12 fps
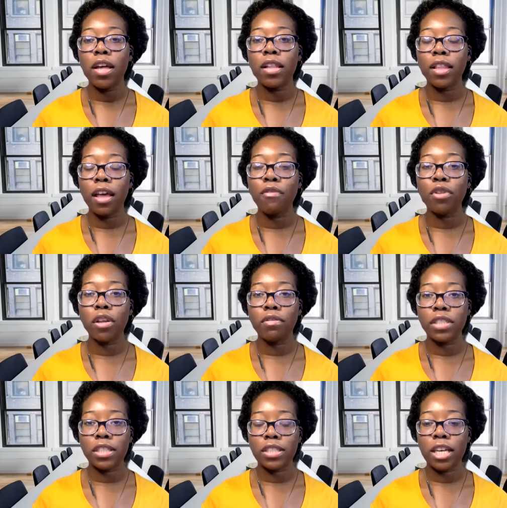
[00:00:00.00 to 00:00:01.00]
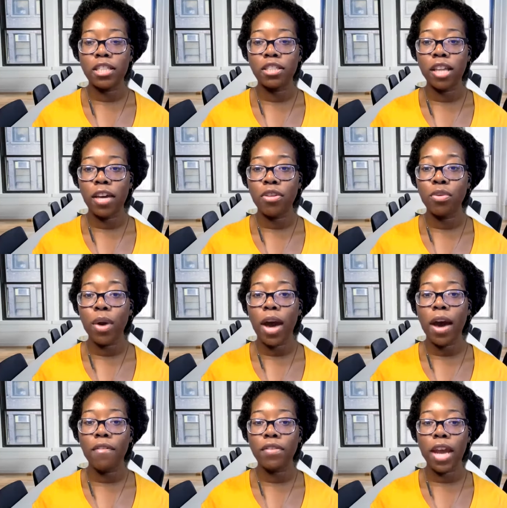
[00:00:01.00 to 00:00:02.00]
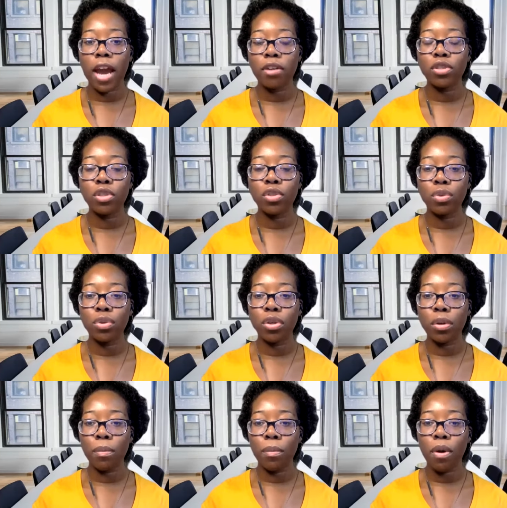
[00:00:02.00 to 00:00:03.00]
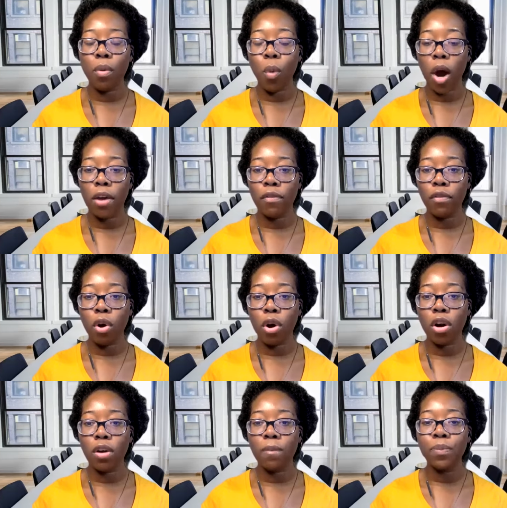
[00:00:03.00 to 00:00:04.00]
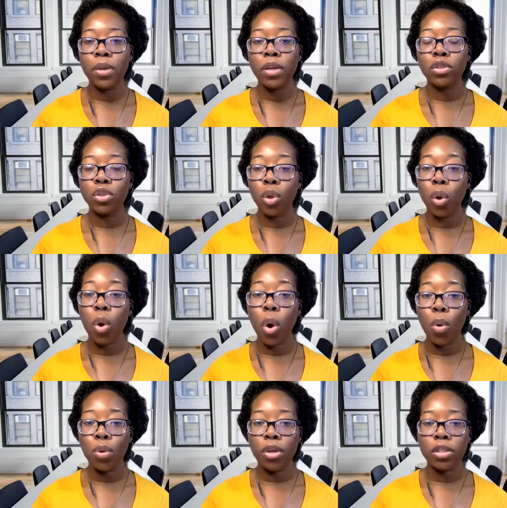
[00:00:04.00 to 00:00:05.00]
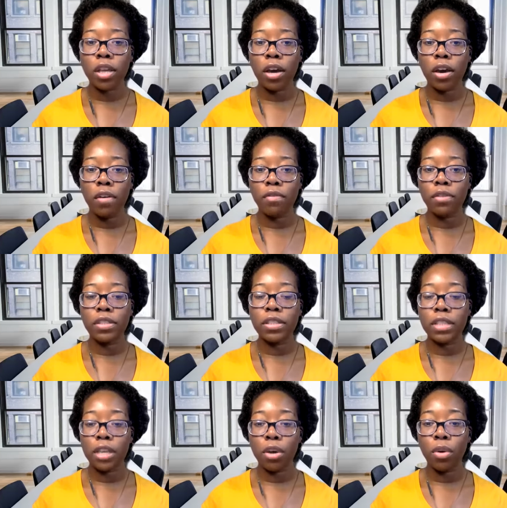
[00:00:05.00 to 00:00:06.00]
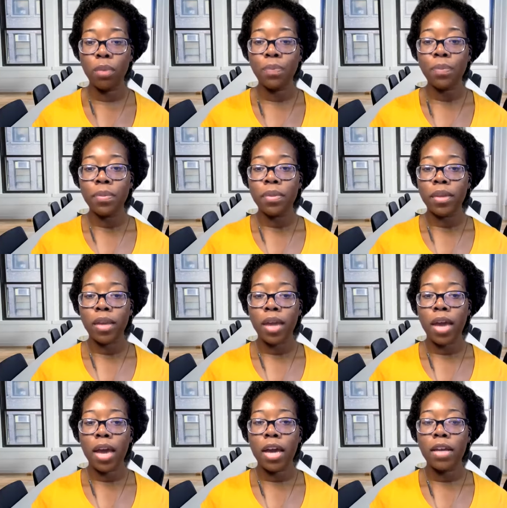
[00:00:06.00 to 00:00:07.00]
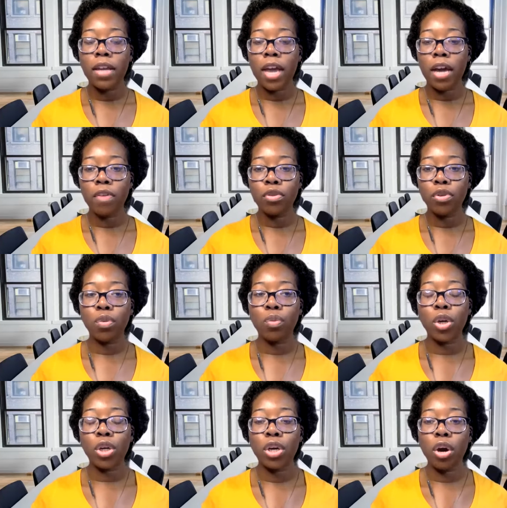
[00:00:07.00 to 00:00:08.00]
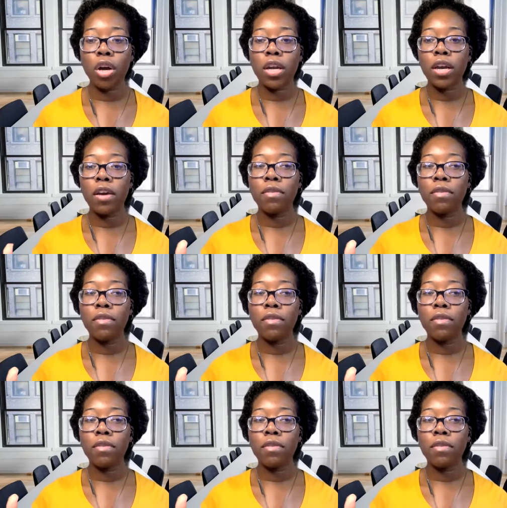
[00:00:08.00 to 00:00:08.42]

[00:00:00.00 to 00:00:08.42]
level of success that you have now. So you and your wife are sole owners of Ciel, and now you're working on